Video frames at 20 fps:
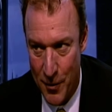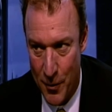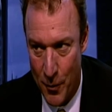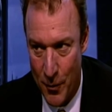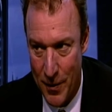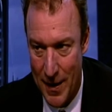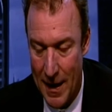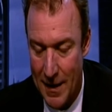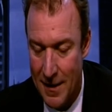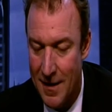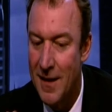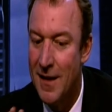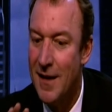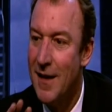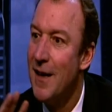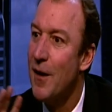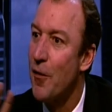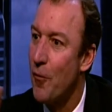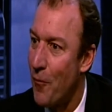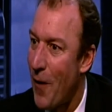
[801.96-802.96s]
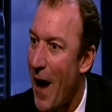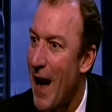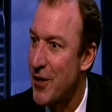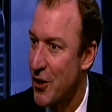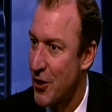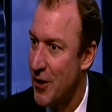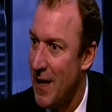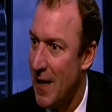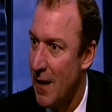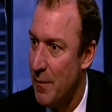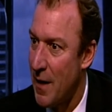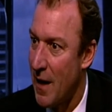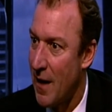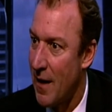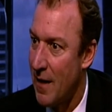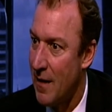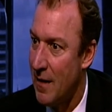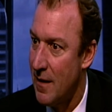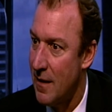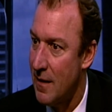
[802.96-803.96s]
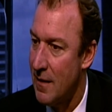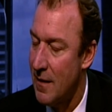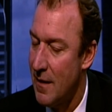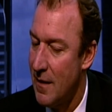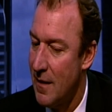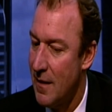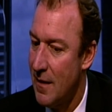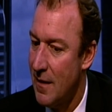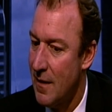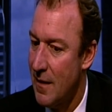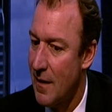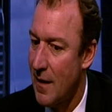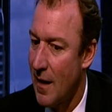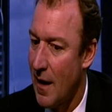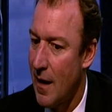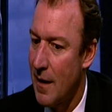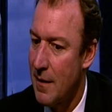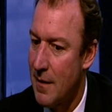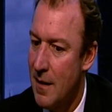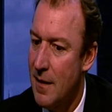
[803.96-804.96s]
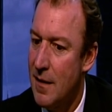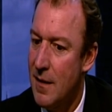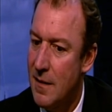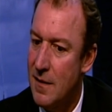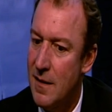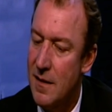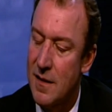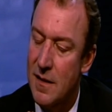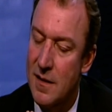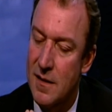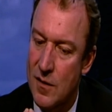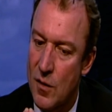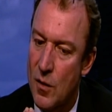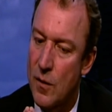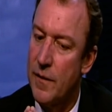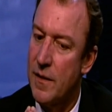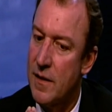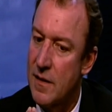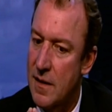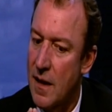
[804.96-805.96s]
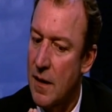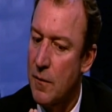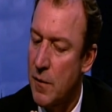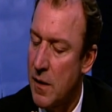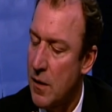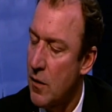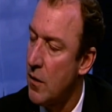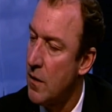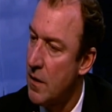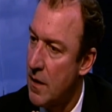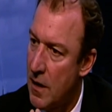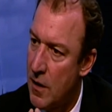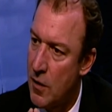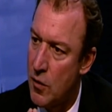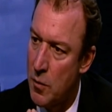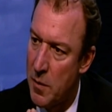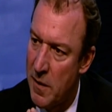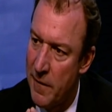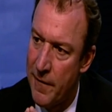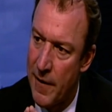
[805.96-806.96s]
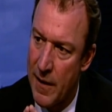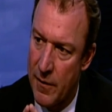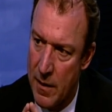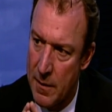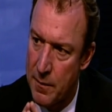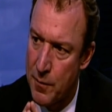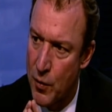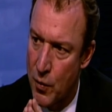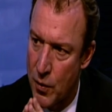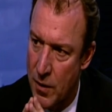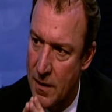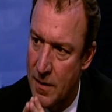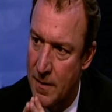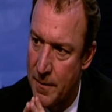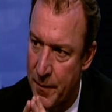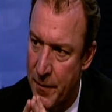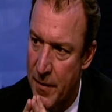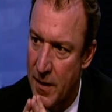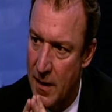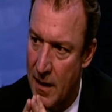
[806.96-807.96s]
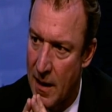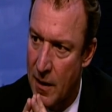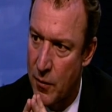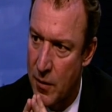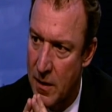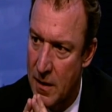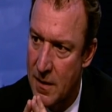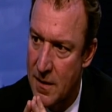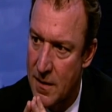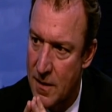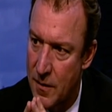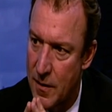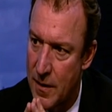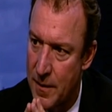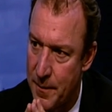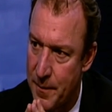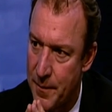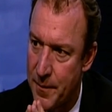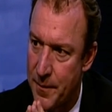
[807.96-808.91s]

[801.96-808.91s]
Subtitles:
or get rationale behind it, I think this is a service that will continue to be very important in our industry.